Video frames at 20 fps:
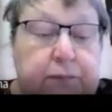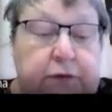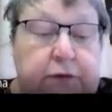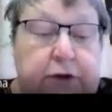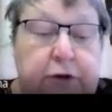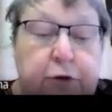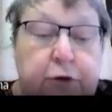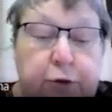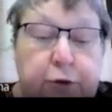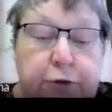
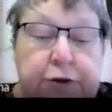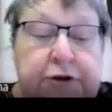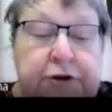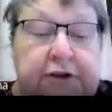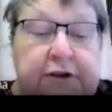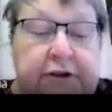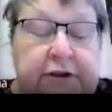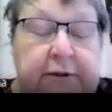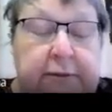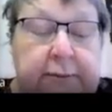
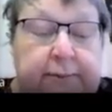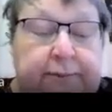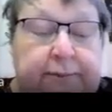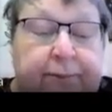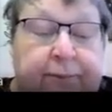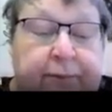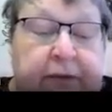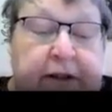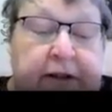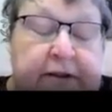Lusky
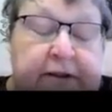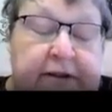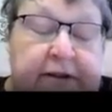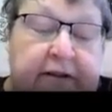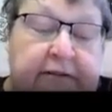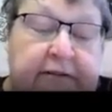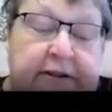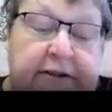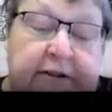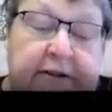in
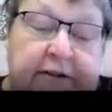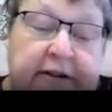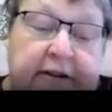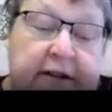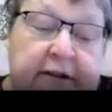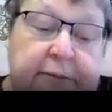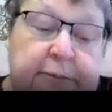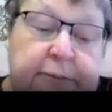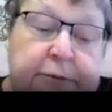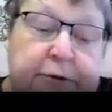
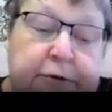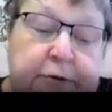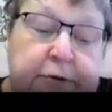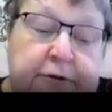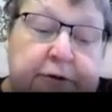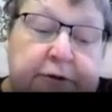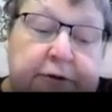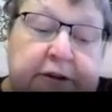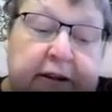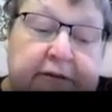79
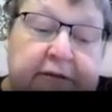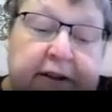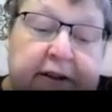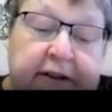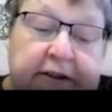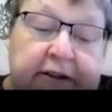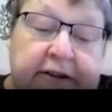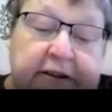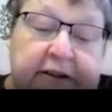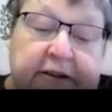proved a
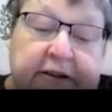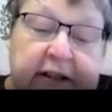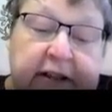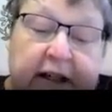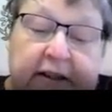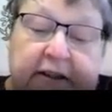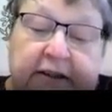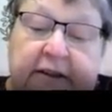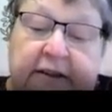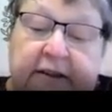very
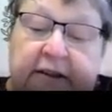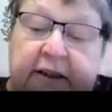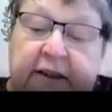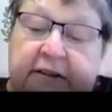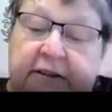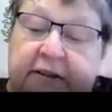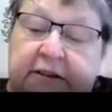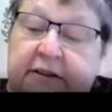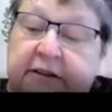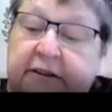striking
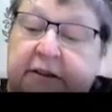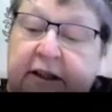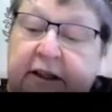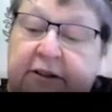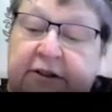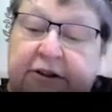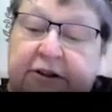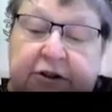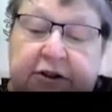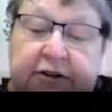and
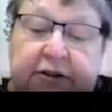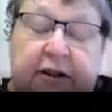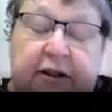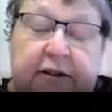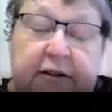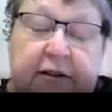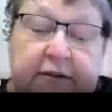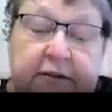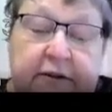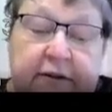strange
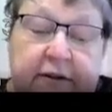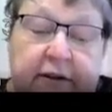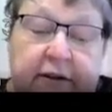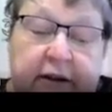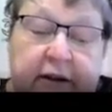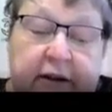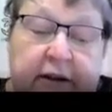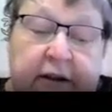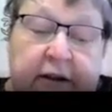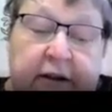result.
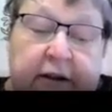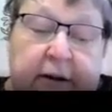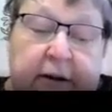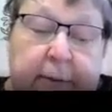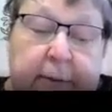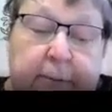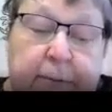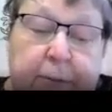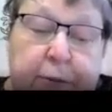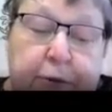
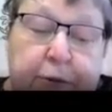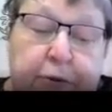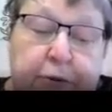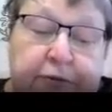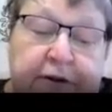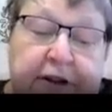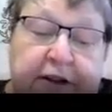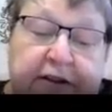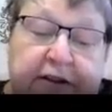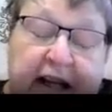
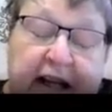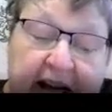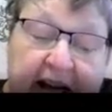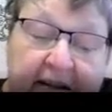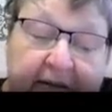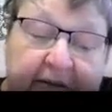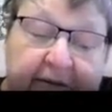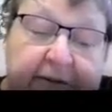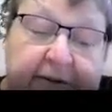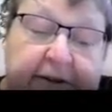Proved that
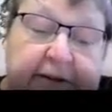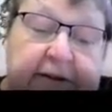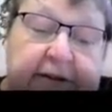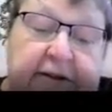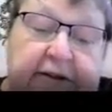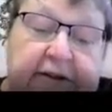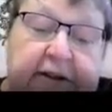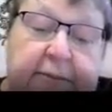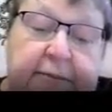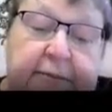every
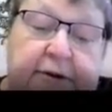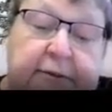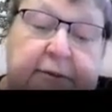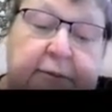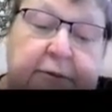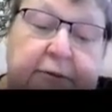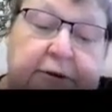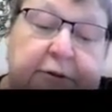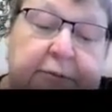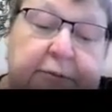
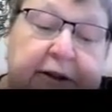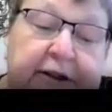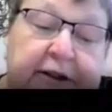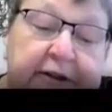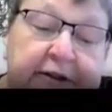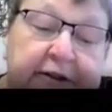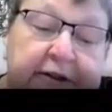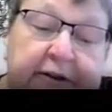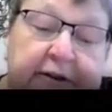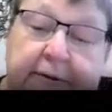separable
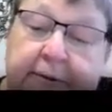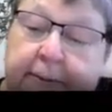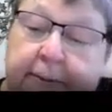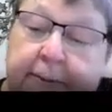space